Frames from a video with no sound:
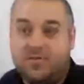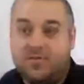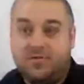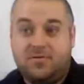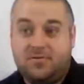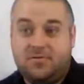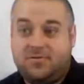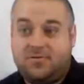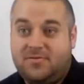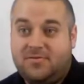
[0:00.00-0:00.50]

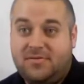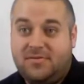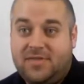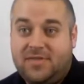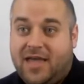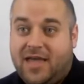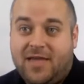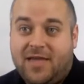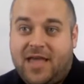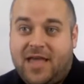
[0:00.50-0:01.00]
This is,
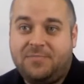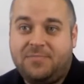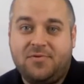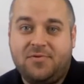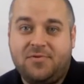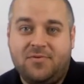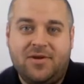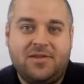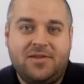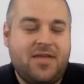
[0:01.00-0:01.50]

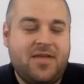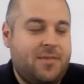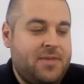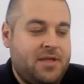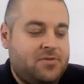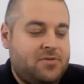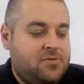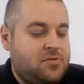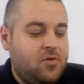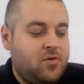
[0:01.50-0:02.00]
absolutely right time.
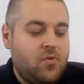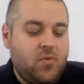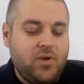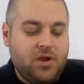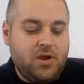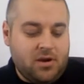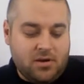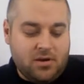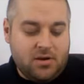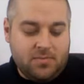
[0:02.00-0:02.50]
It's so
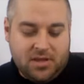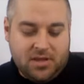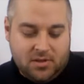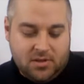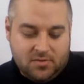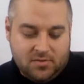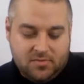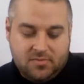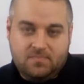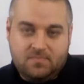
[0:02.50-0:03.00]
weird
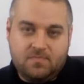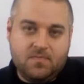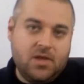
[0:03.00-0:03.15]
because